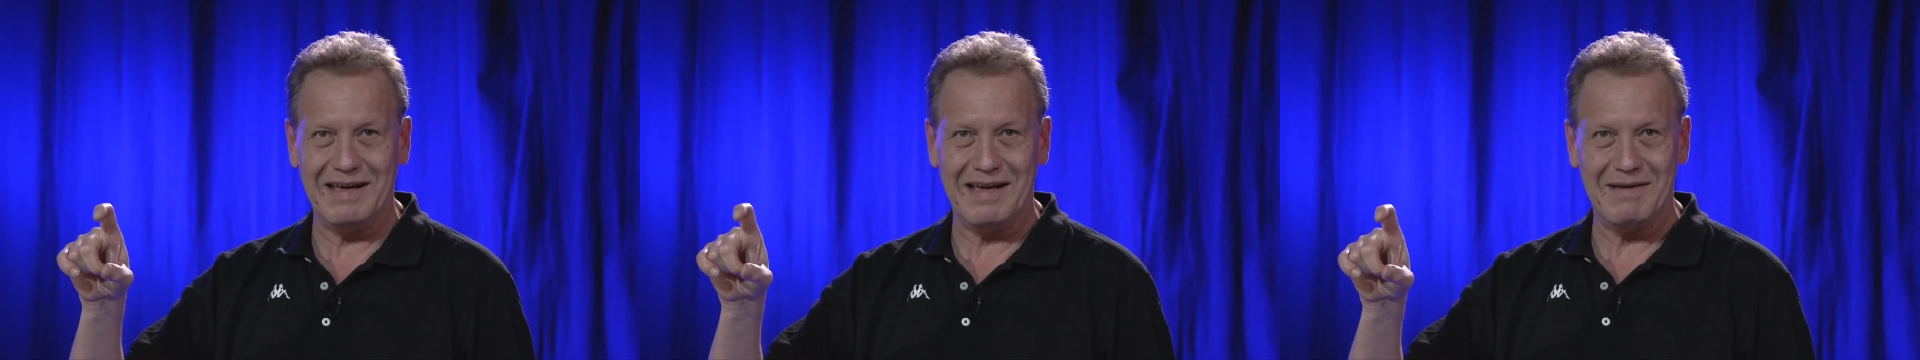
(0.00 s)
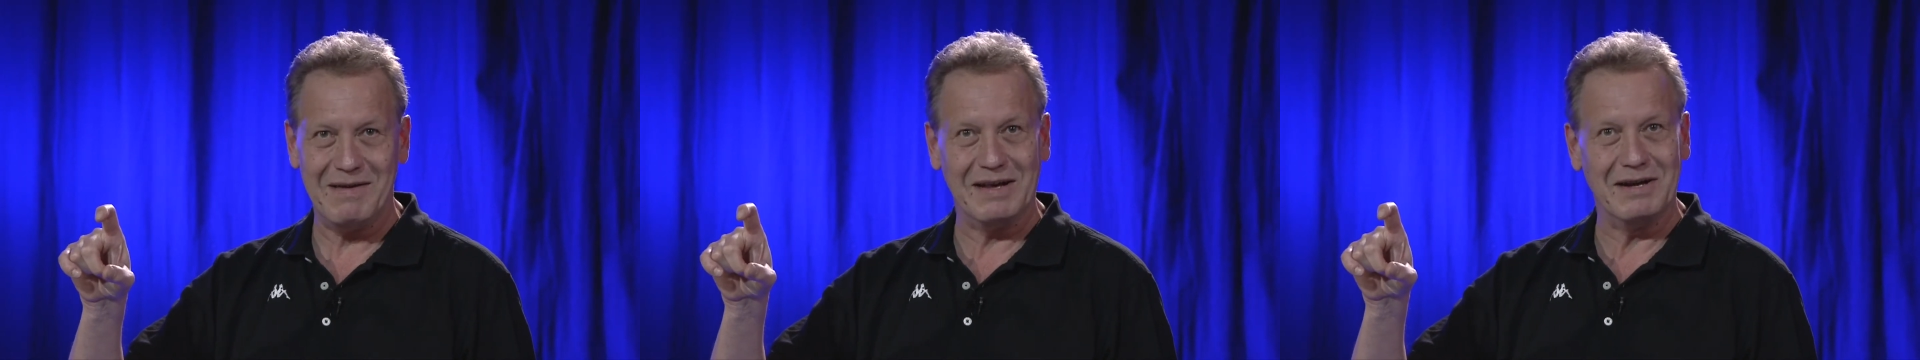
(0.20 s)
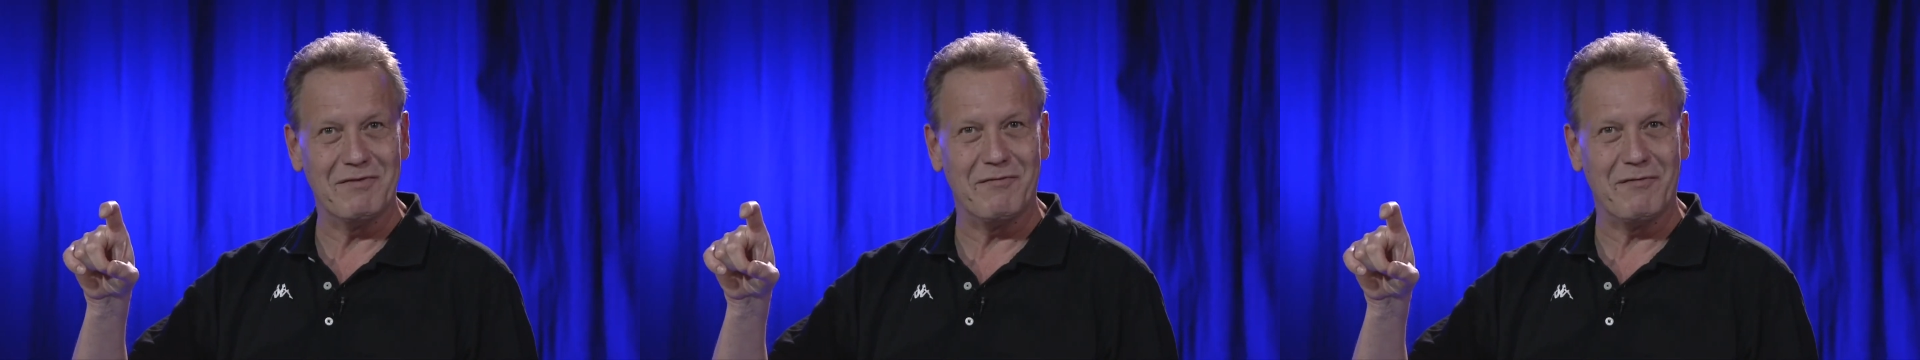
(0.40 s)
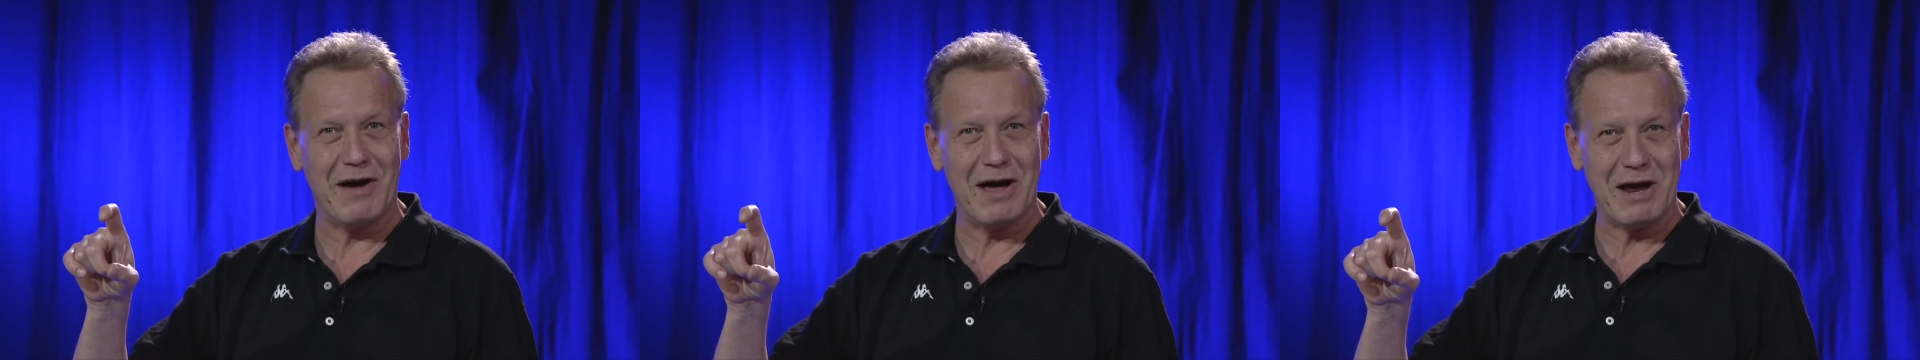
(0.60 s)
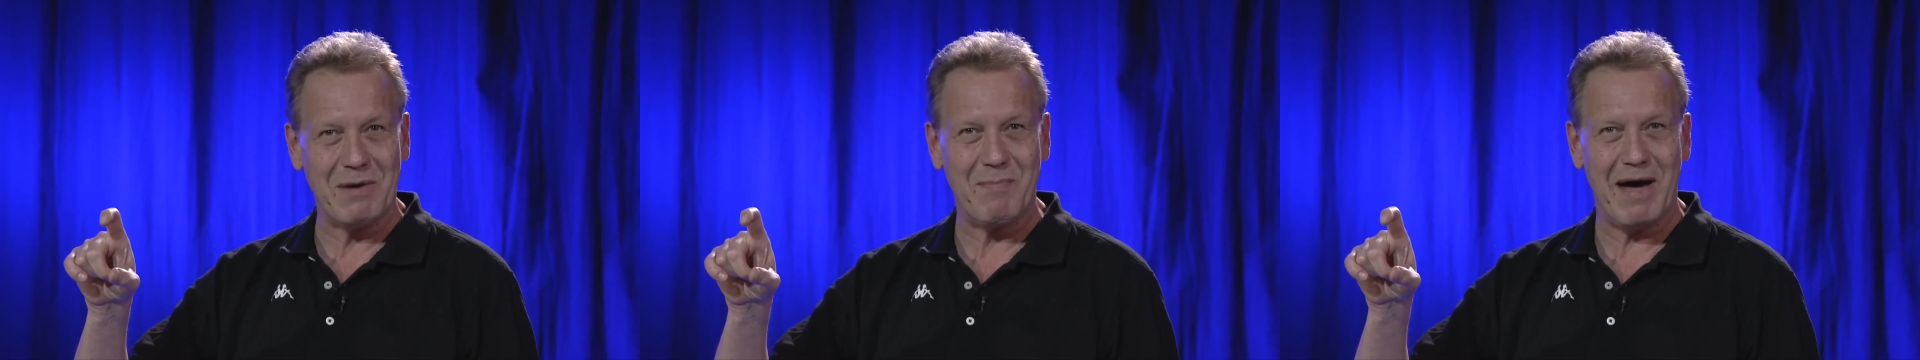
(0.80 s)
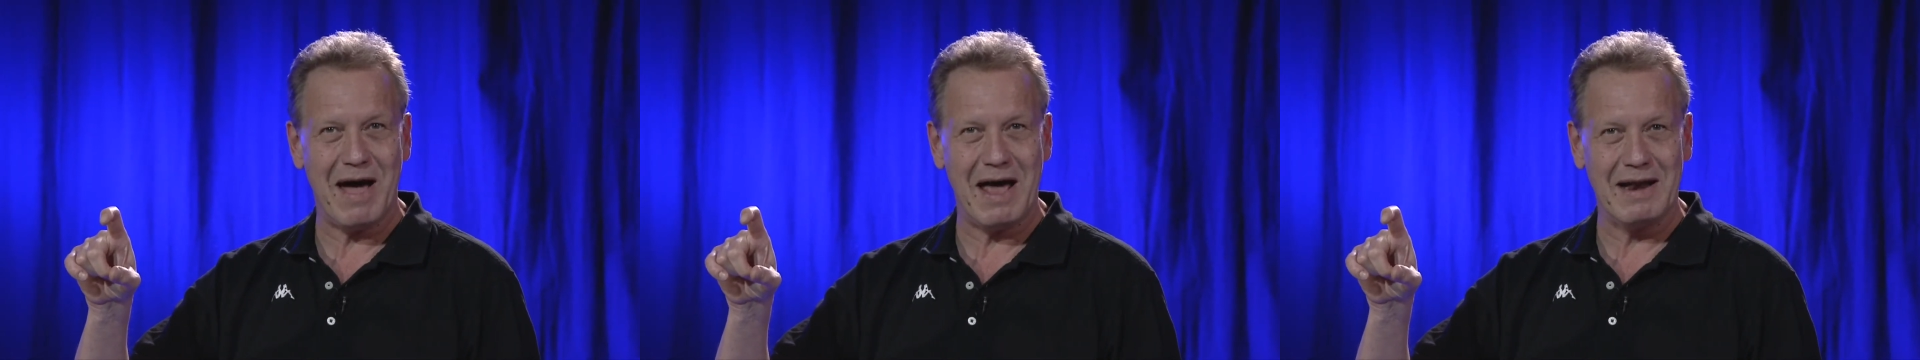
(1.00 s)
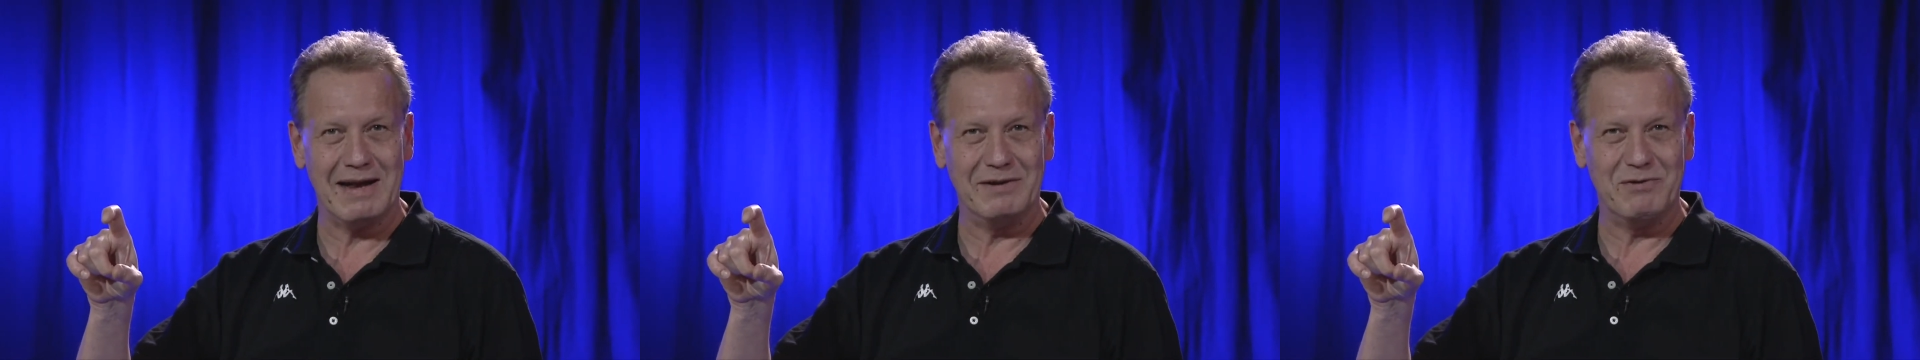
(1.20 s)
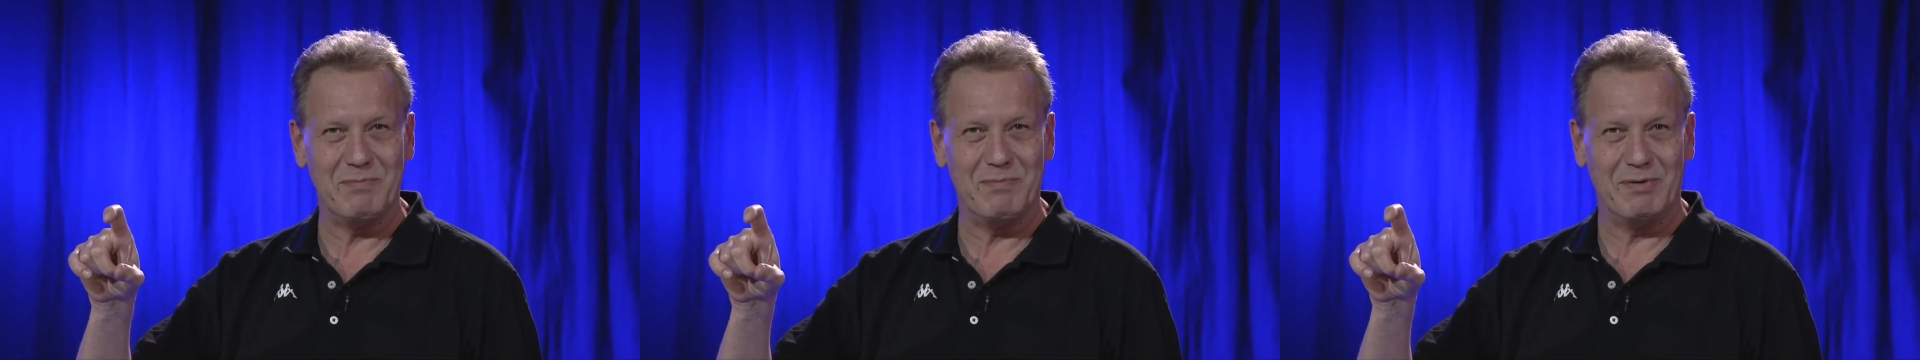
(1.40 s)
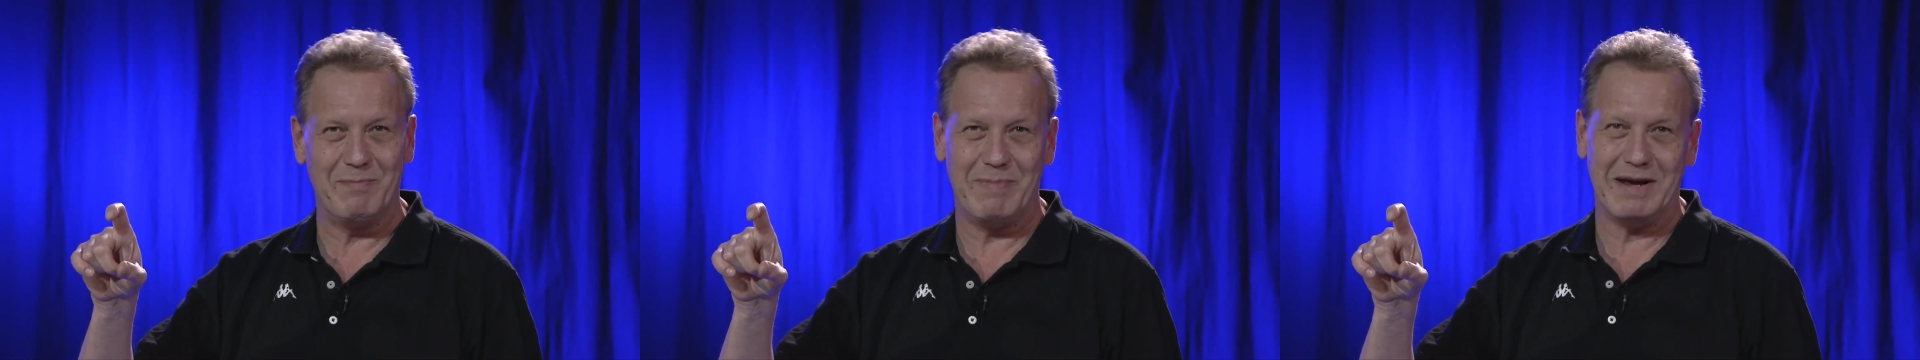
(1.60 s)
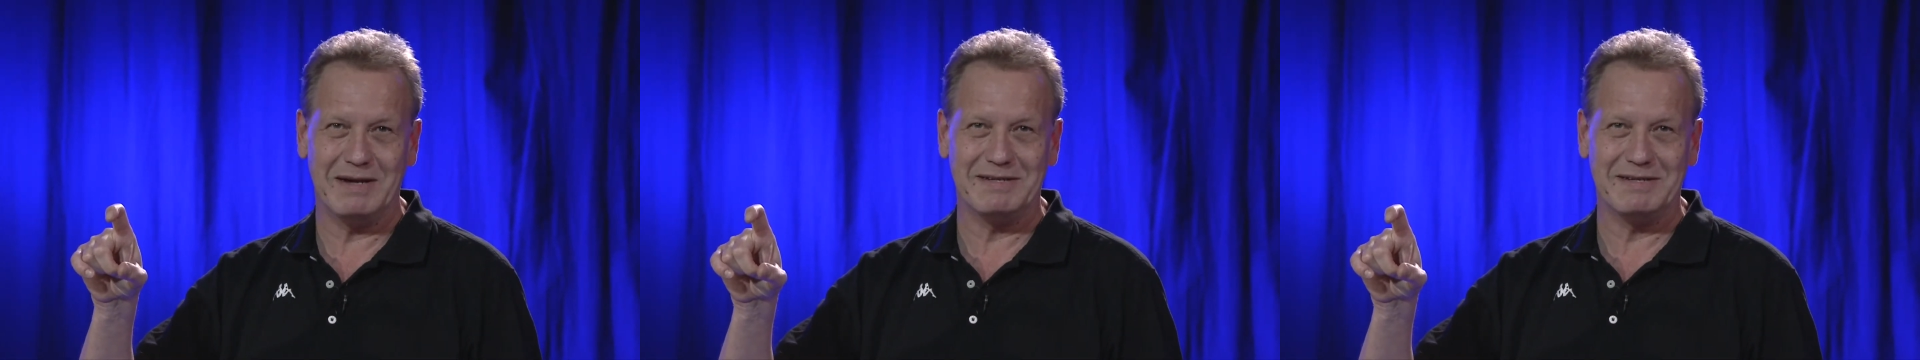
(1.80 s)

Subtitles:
in a frying pan and you prepare